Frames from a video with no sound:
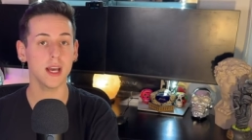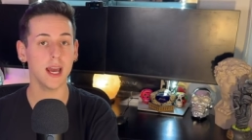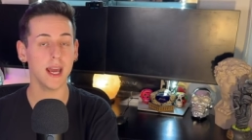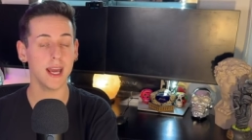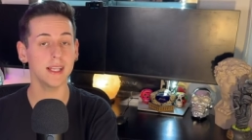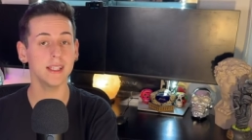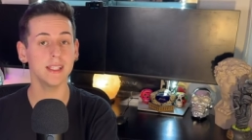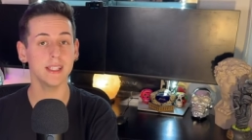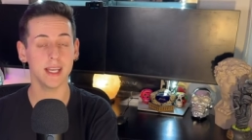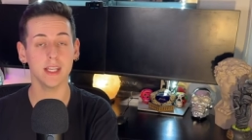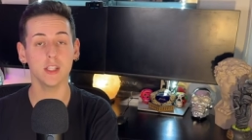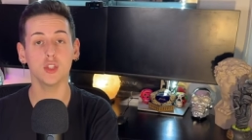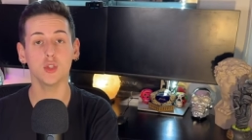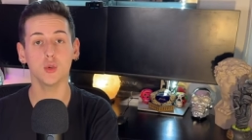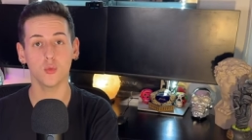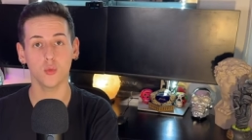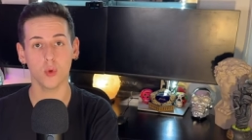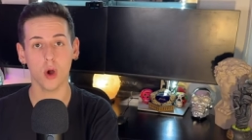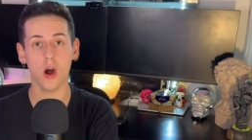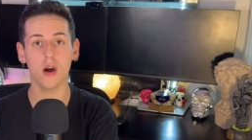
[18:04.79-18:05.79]
and it's
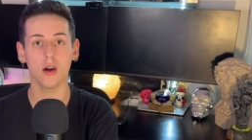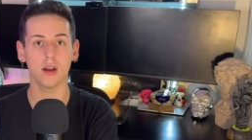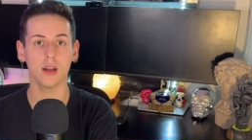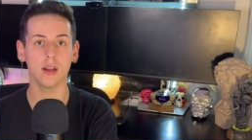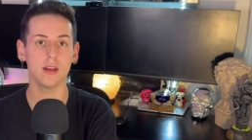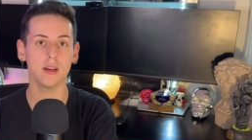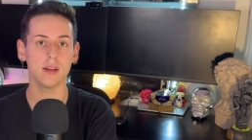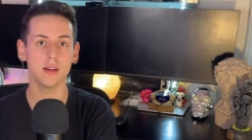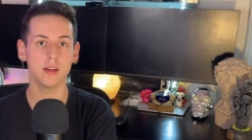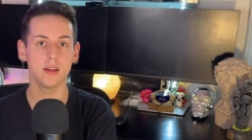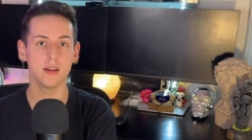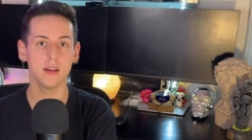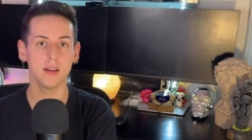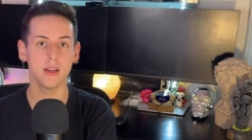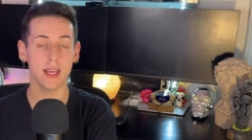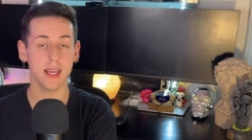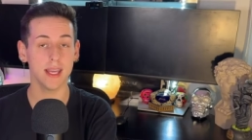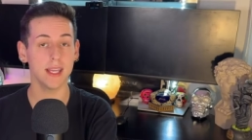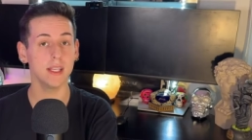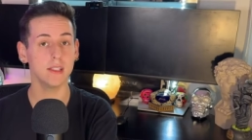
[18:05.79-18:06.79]
wrong.
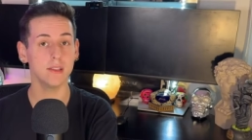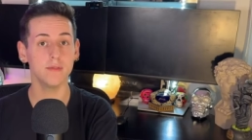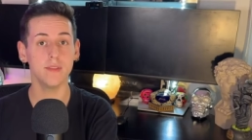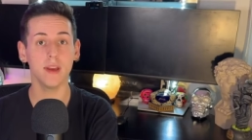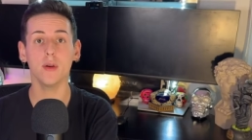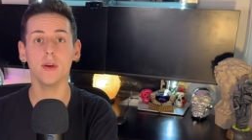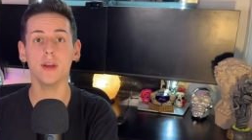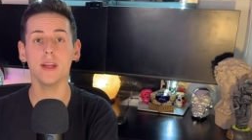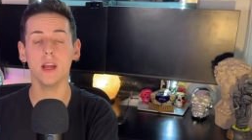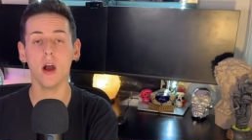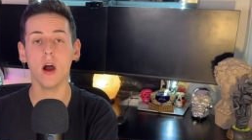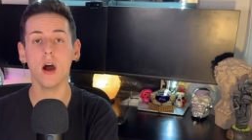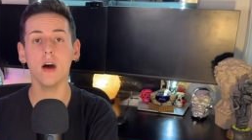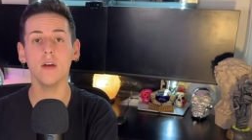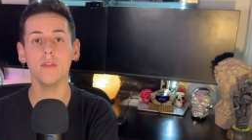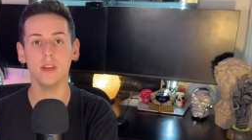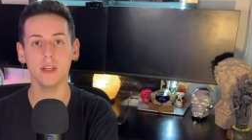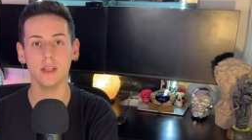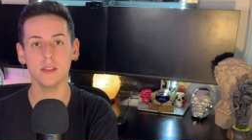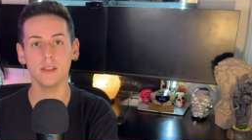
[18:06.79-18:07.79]
It is very
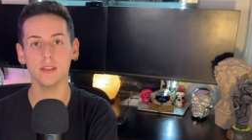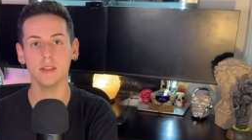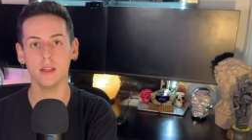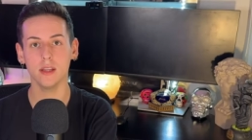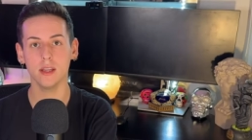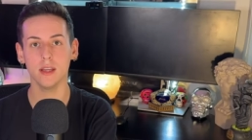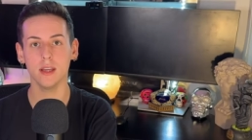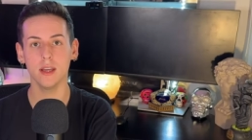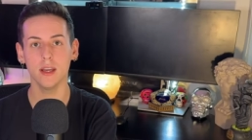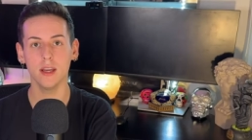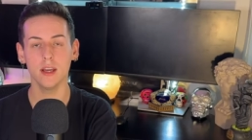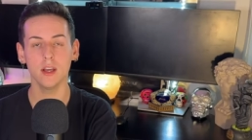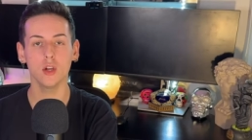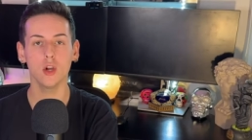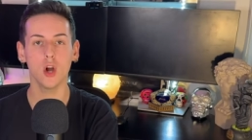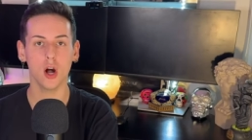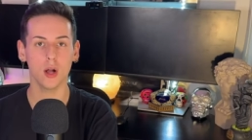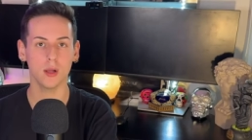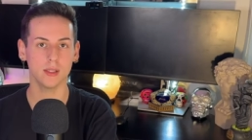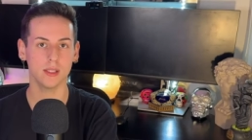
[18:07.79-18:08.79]
obviously
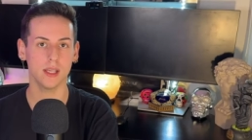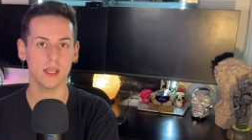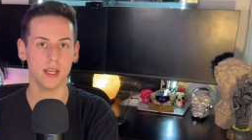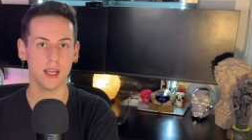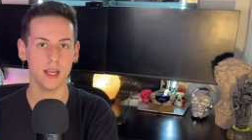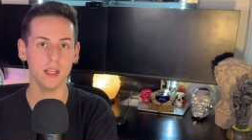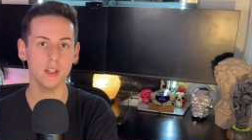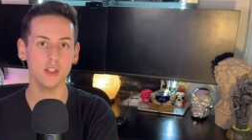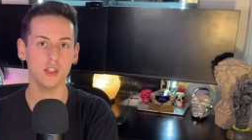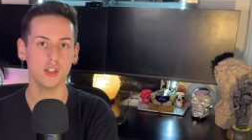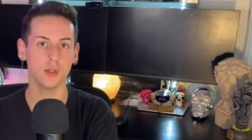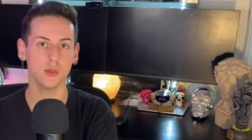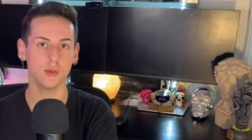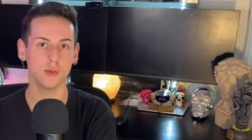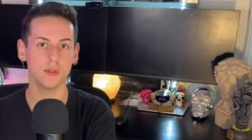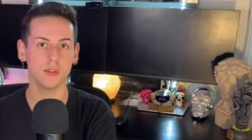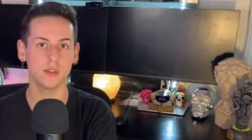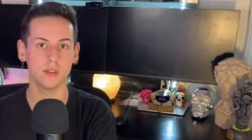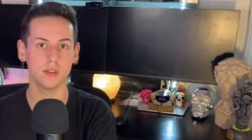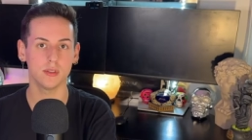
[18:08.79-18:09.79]
causing
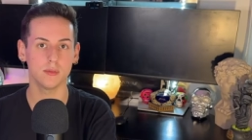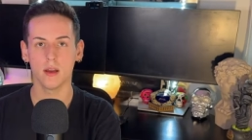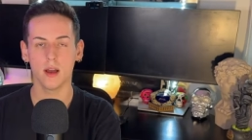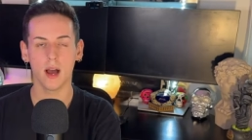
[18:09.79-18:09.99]
issues.